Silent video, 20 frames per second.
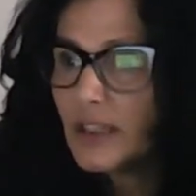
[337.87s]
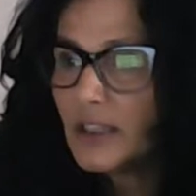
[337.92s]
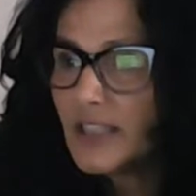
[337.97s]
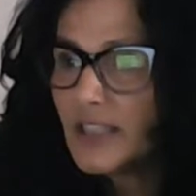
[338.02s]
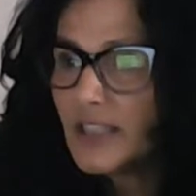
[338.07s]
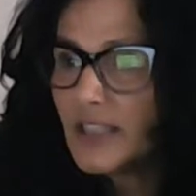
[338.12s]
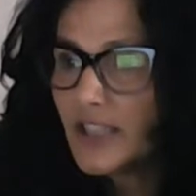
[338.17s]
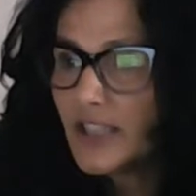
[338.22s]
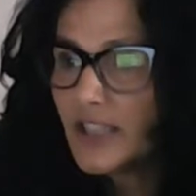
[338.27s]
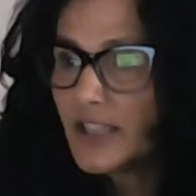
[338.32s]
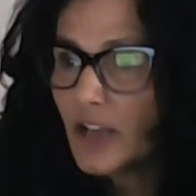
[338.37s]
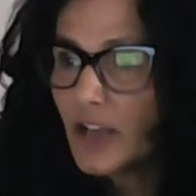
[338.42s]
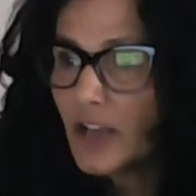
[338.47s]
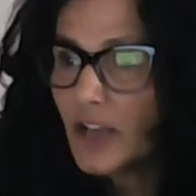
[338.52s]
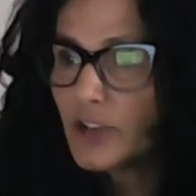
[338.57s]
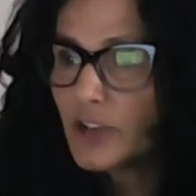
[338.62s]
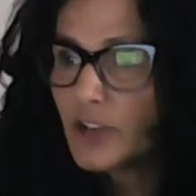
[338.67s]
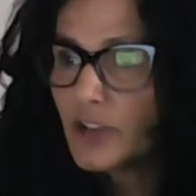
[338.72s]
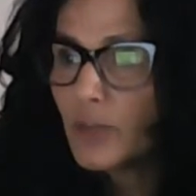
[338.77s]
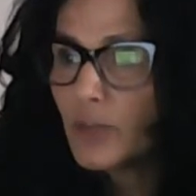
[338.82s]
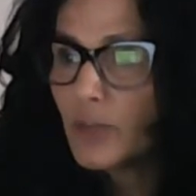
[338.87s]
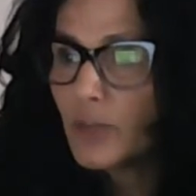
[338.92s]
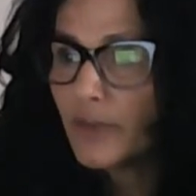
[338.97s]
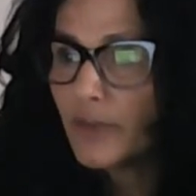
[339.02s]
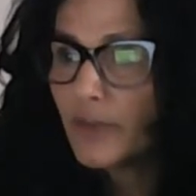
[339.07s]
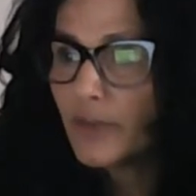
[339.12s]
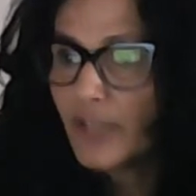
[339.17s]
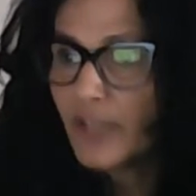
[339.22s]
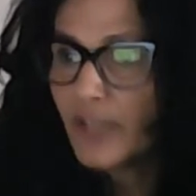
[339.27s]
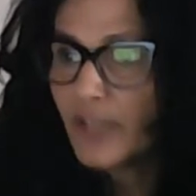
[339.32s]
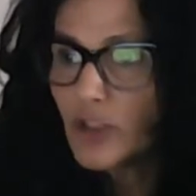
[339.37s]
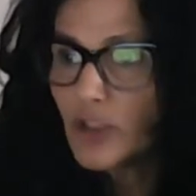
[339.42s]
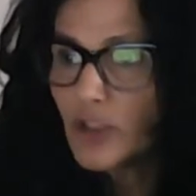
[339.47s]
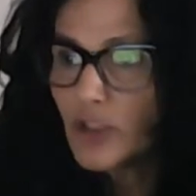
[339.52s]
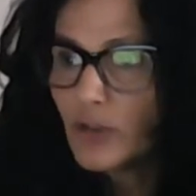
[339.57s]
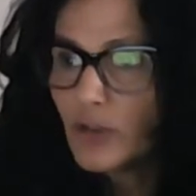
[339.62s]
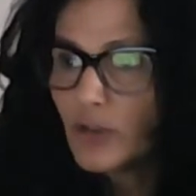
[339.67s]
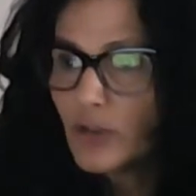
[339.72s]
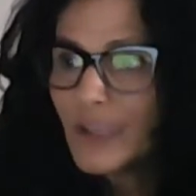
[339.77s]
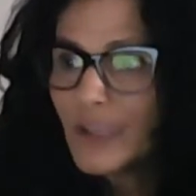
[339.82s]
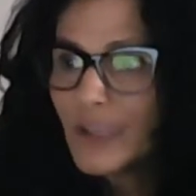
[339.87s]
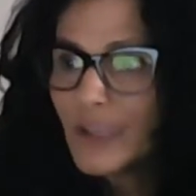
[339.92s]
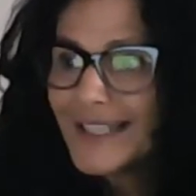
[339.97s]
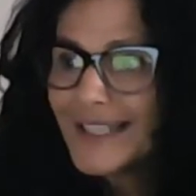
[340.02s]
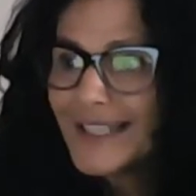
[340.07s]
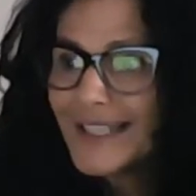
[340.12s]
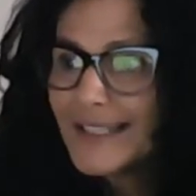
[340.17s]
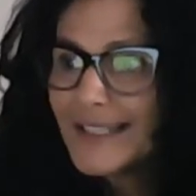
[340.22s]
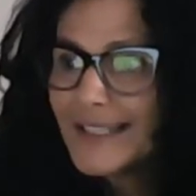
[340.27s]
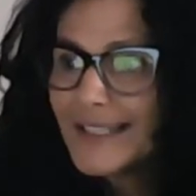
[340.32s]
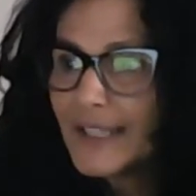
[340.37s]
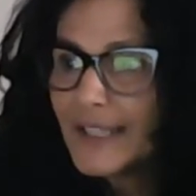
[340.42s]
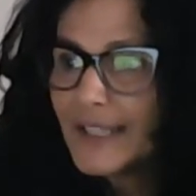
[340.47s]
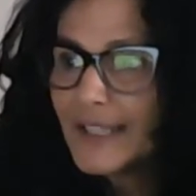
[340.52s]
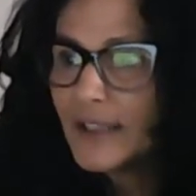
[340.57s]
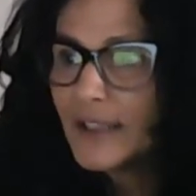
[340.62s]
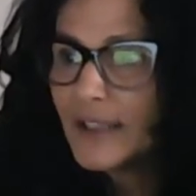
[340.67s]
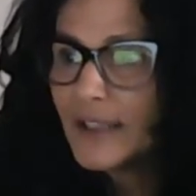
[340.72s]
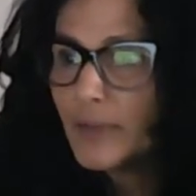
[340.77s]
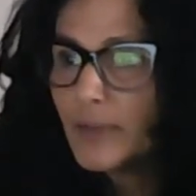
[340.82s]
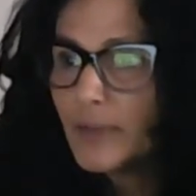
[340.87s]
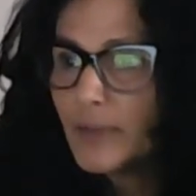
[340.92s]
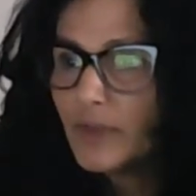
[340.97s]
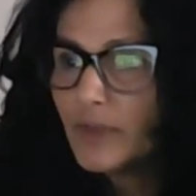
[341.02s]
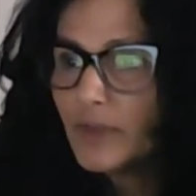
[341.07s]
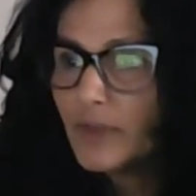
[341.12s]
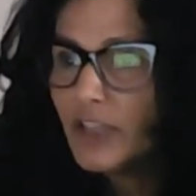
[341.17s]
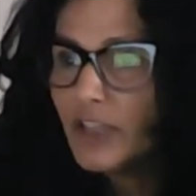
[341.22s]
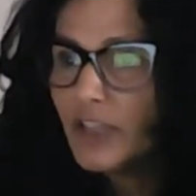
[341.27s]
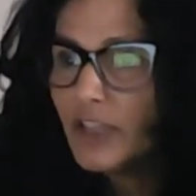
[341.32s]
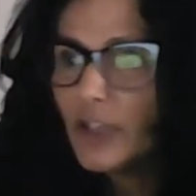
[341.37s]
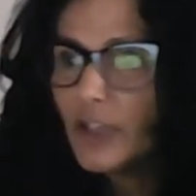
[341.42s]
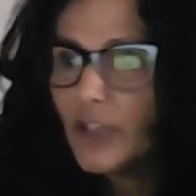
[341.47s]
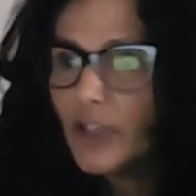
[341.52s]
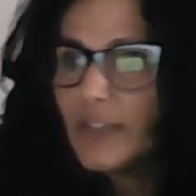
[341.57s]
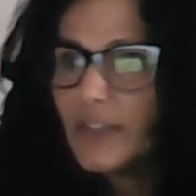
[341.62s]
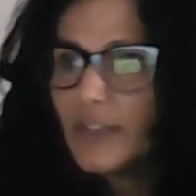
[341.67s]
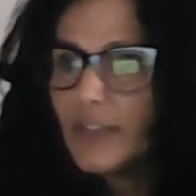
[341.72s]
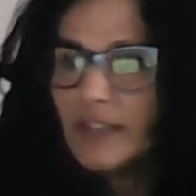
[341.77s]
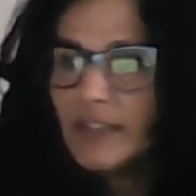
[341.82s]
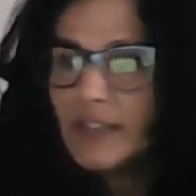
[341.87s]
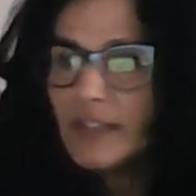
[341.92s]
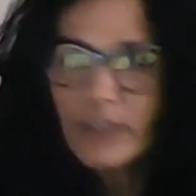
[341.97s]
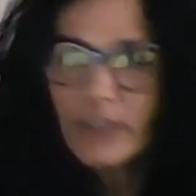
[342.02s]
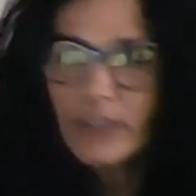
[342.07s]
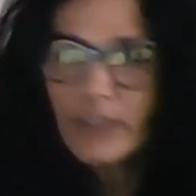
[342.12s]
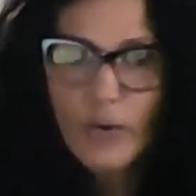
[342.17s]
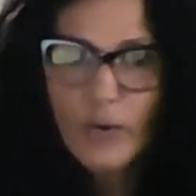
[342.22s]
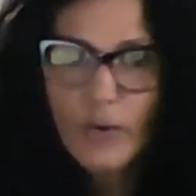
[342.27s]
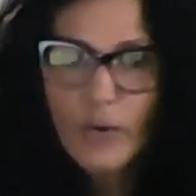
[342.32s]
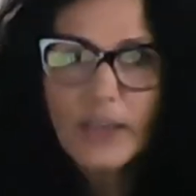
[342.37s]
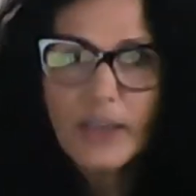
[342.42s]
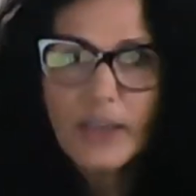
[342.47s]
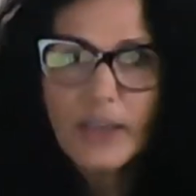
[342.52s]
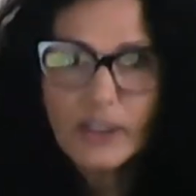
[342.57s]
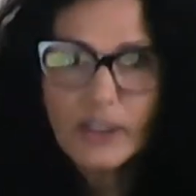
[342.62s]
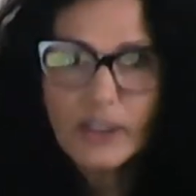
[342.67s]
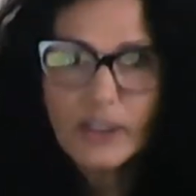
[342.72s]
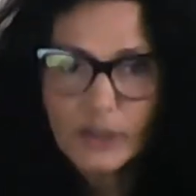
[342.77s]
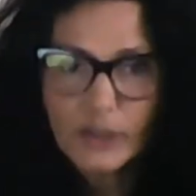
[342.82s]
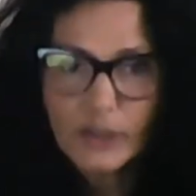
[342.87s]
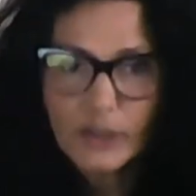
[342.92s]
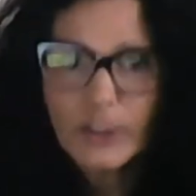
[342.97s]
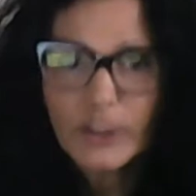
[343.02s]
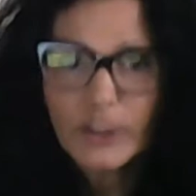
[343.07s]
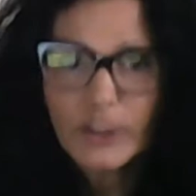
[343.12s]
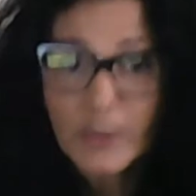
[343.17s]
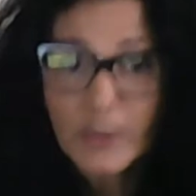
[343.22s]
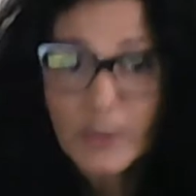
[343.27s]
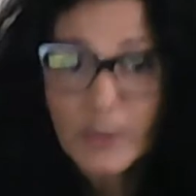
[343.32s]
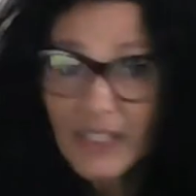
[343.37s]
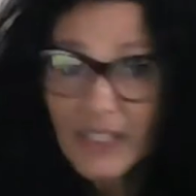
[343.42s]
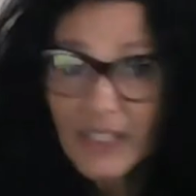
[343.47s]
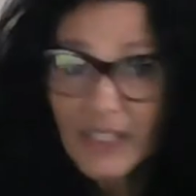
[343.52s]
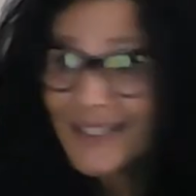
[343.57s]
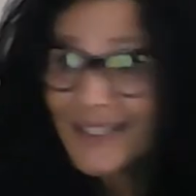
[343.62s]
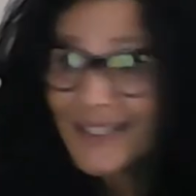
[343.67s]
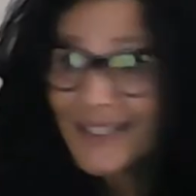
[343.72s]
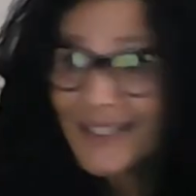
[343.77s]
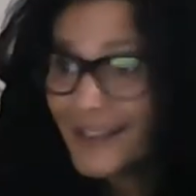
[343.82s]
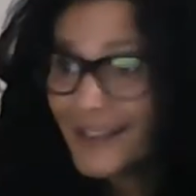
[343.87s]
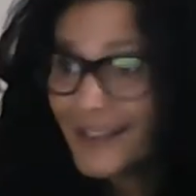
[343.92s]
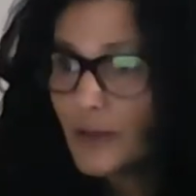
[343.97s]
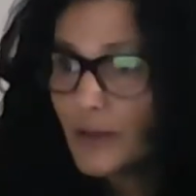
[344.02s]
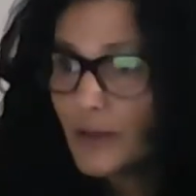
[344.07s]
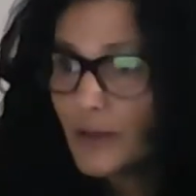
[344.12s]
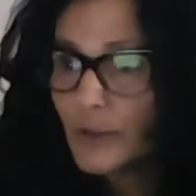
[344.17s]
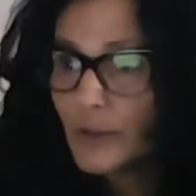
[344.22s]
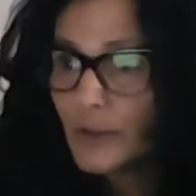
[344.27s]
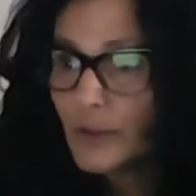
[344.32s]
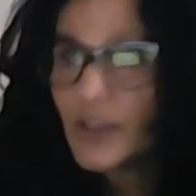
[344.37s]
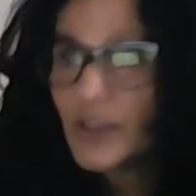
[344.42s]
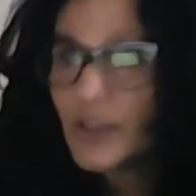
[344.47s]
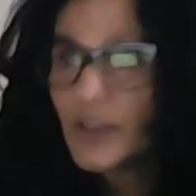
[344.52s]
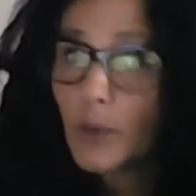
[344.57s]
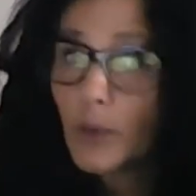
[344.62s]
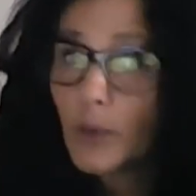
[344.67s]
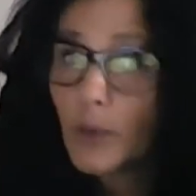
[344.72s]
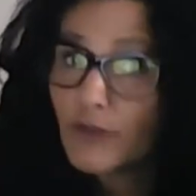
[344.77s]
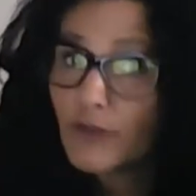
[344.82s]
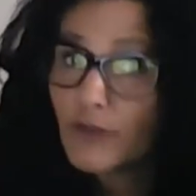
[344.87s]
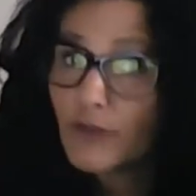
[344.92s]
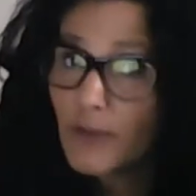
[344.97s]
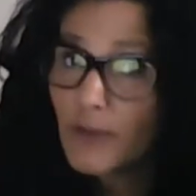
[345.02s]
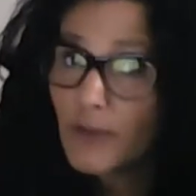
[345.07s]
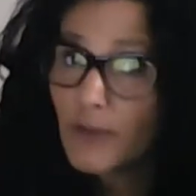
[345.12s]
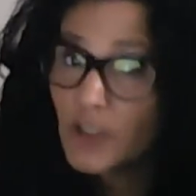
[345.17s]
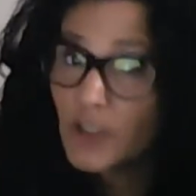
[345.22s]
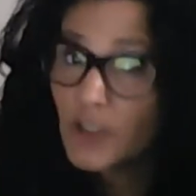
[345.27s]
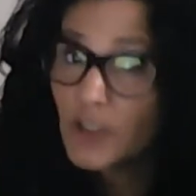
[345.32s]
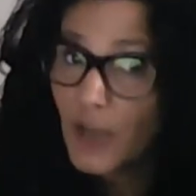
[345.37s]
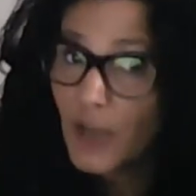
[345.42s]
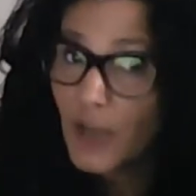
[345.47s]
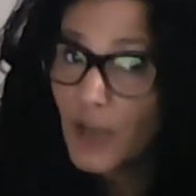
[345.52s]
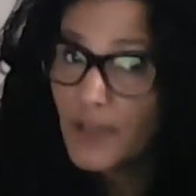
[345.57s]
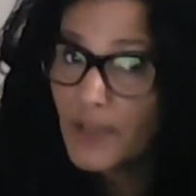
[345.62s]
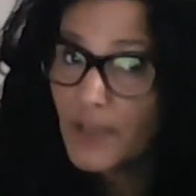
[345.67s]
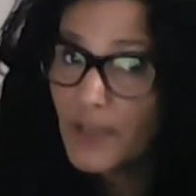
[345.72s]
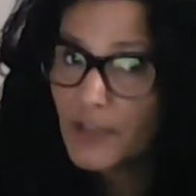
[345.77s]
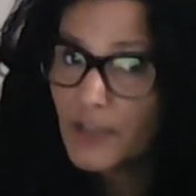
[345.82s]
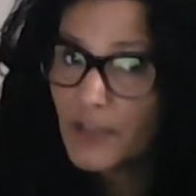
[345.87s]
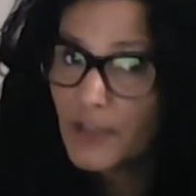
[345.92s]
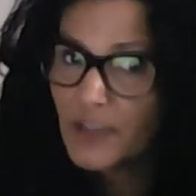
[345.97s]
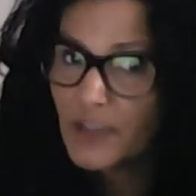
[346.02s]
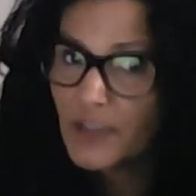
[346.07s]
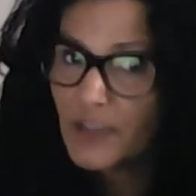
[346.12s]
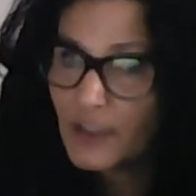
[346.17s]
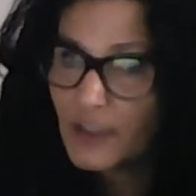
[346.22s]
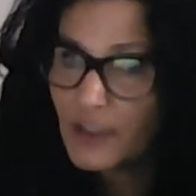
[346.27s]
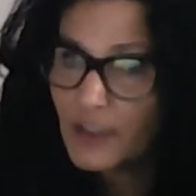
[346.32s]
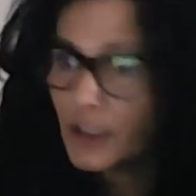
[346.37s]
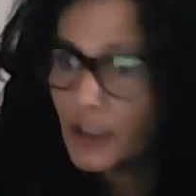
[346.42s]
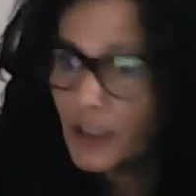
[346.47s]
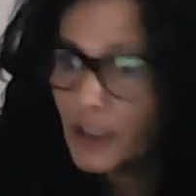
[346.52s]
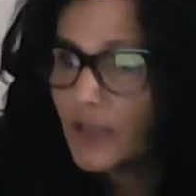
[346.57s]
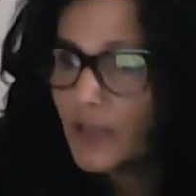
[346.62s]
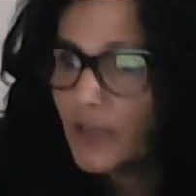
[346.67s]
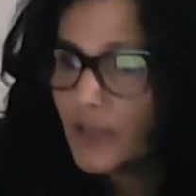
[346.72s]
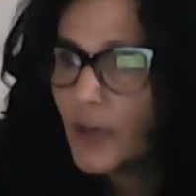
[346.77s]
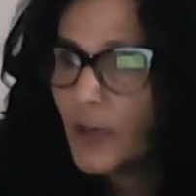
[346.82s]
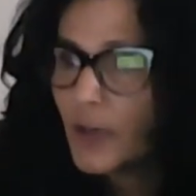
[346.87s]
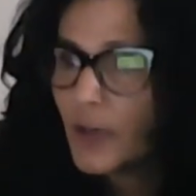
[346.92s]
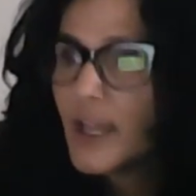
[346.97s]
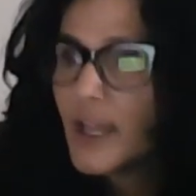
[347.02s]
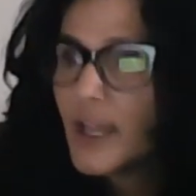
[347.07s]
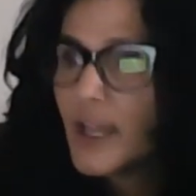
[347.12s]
technology professional, setting up, configuring, and then this is where I included some of his skills that were from the job announcement that they're looking for.